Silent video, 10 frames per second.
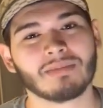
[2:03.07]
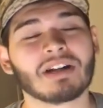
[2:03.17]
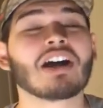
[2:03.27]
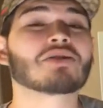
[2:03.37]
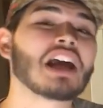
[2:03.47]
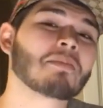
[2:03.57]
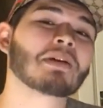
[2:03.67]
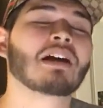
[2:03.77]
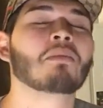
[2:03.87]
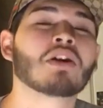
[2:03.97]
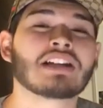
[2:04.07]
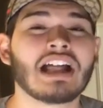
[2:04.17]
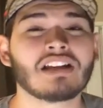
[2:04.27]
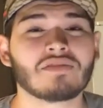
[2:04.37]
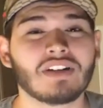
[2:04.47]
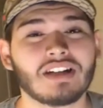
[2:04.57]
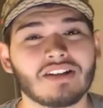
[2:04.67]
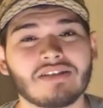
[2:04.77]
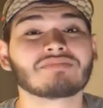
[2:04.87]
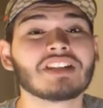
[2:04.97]
But I'll try to put out more challenge
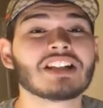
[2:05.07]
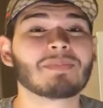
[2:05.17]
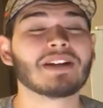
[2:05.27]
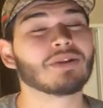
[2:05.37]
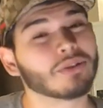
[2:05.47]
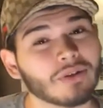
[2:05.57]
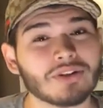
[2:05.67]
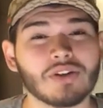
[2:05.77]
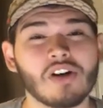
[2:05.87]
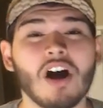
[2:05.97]
videos. This has been TuCruciaL.